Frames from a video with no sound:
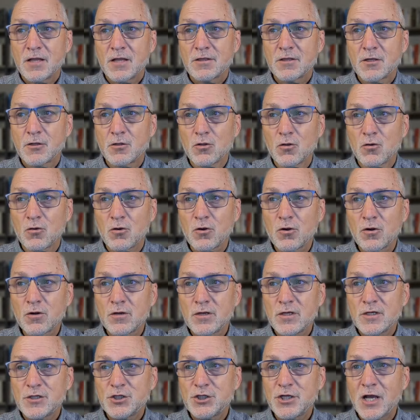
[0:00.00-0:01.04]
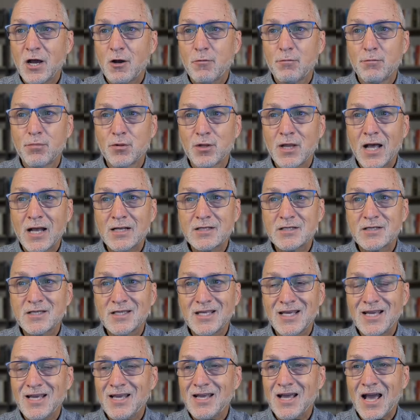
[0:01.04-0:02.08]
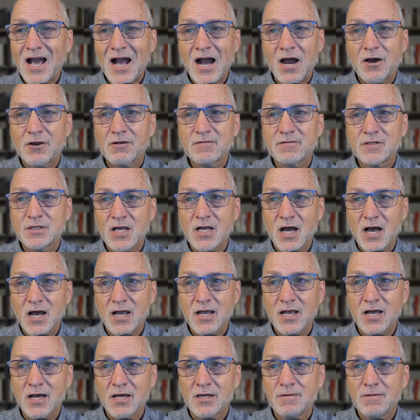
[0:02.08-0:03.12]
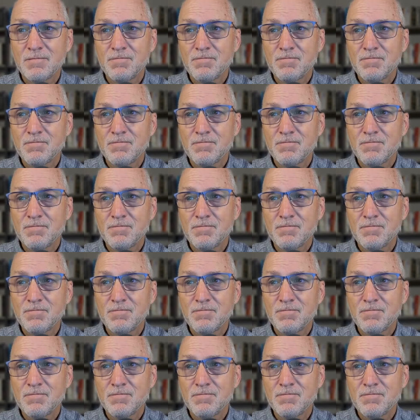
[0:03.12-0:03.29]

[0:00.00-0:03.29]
The Lord shall bless thee out of Zion,